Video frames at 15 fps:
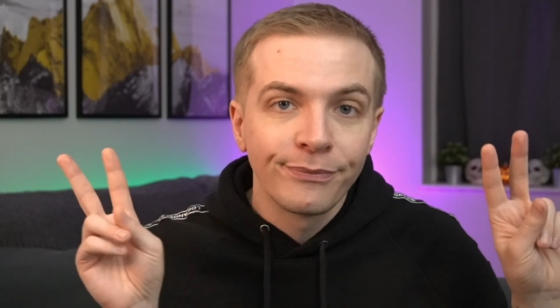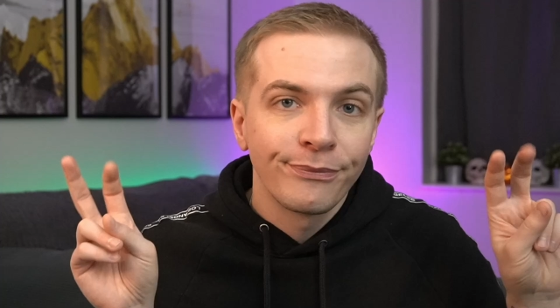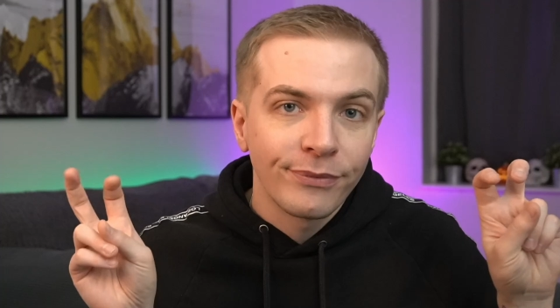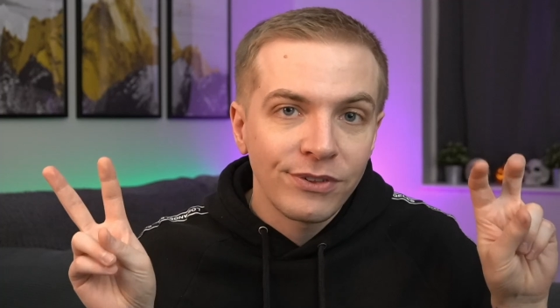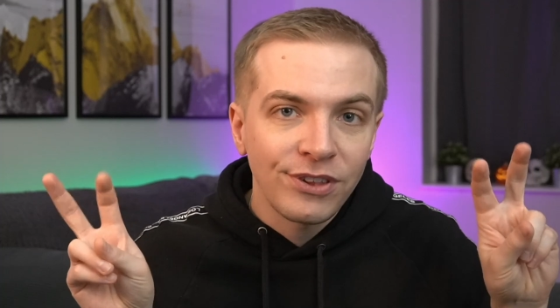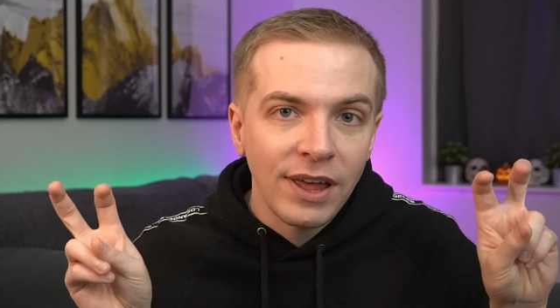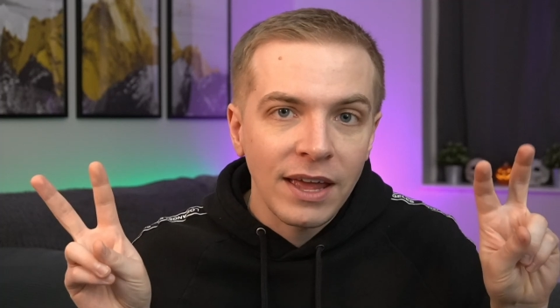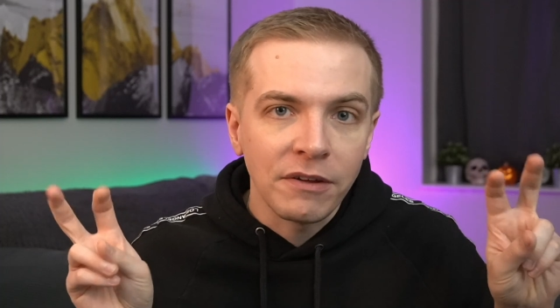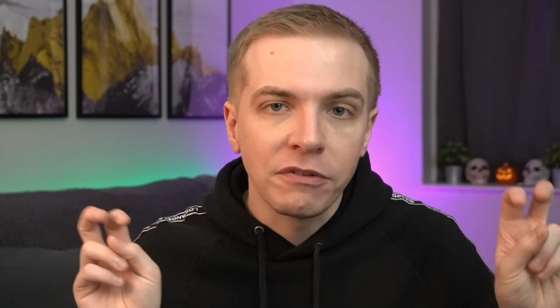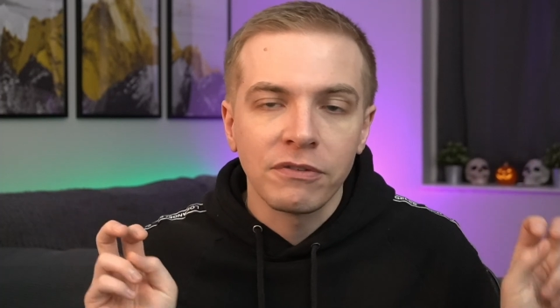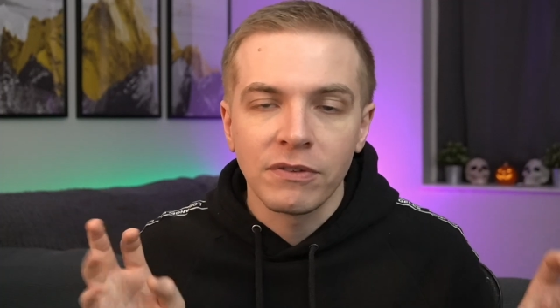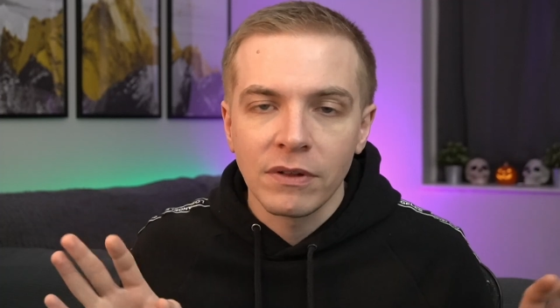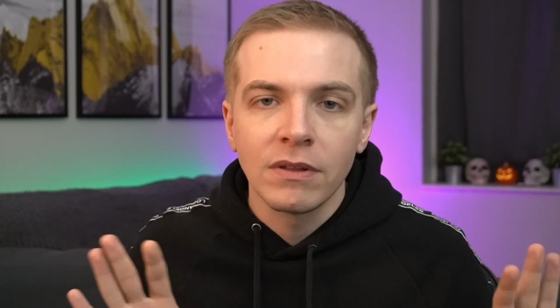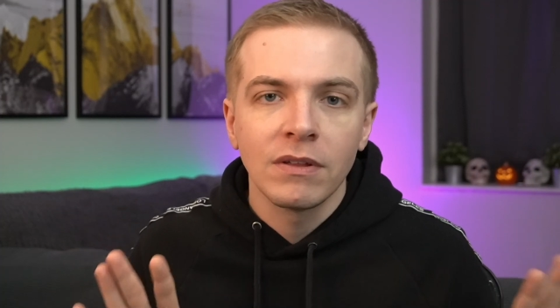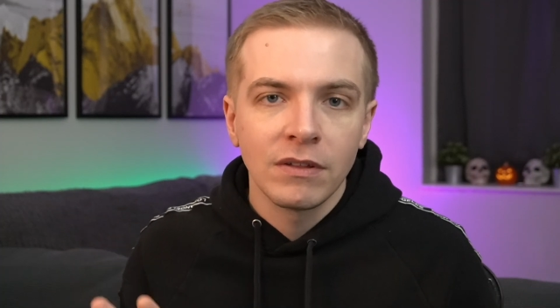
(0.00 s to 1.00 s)
safe
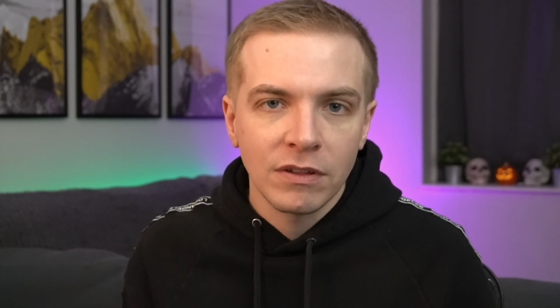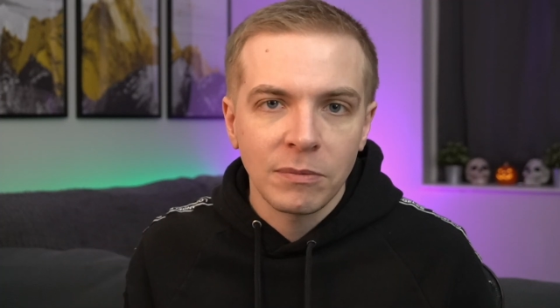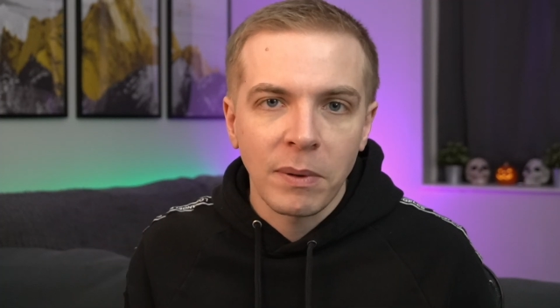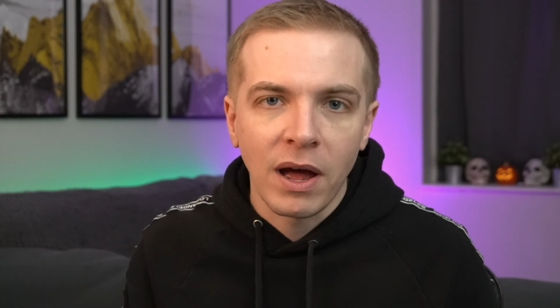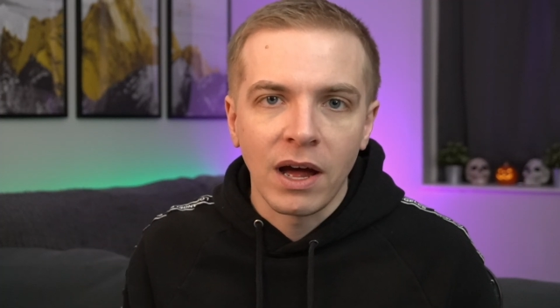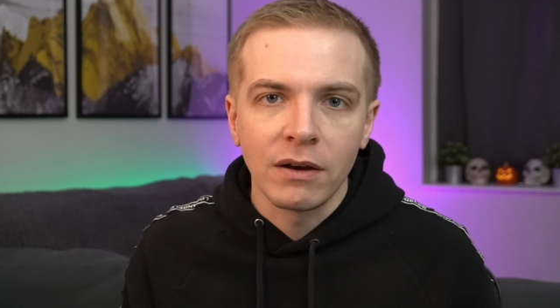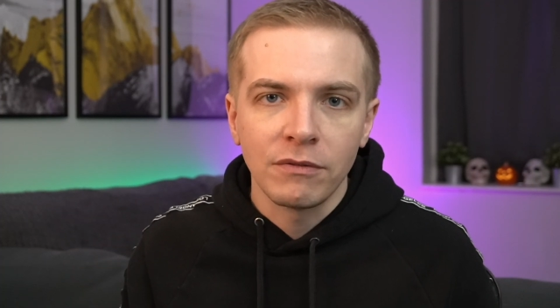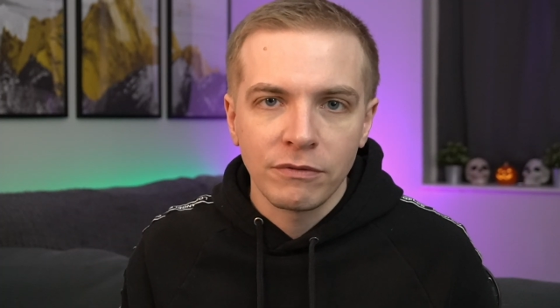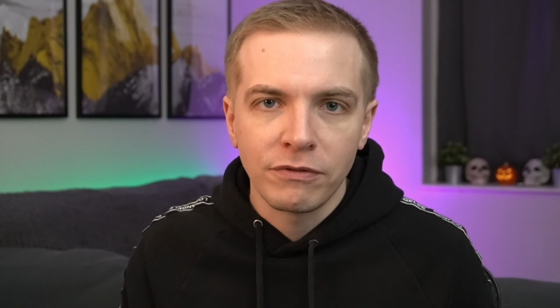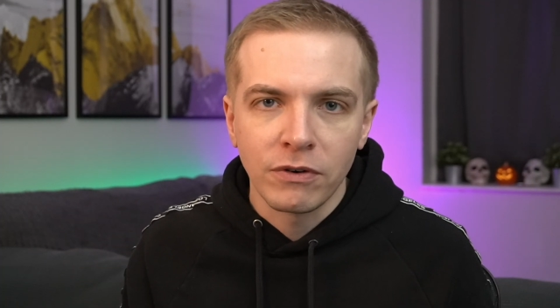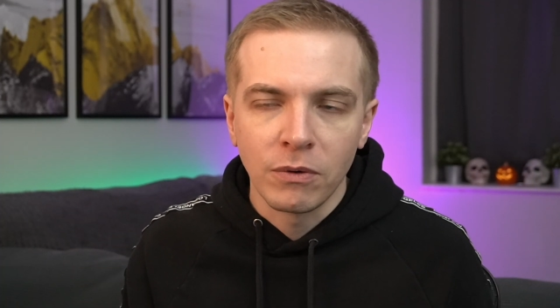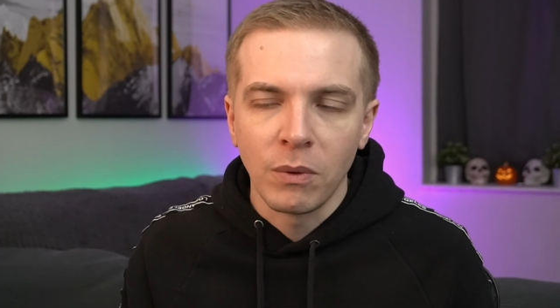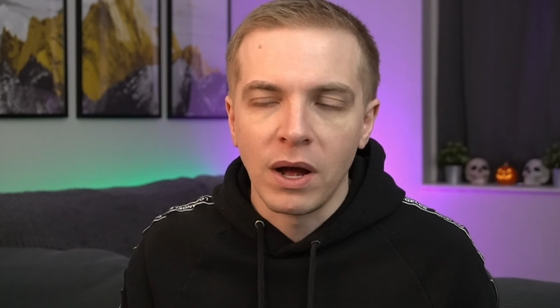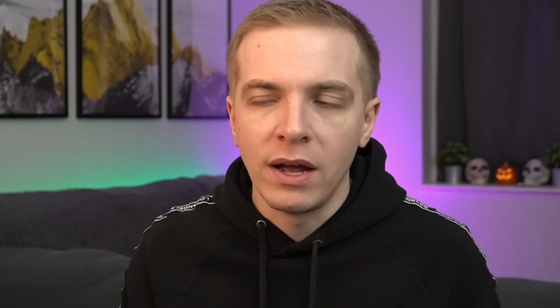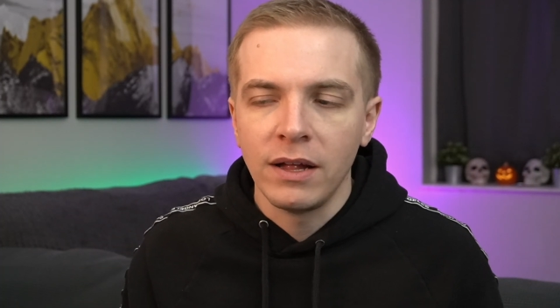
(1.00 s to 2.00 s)
spot for a
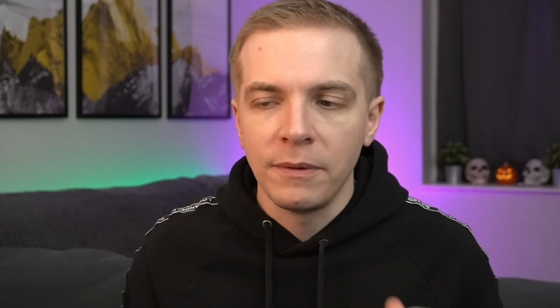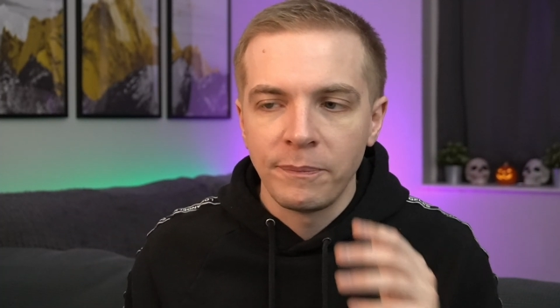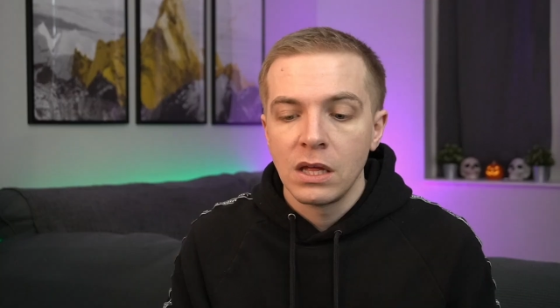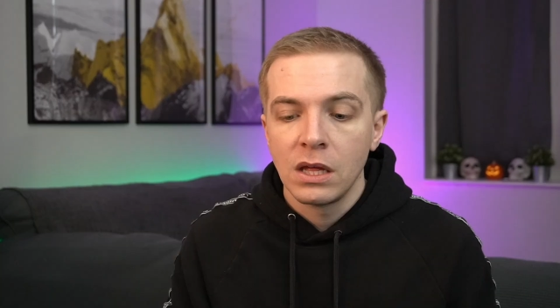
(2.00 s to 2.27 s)
while.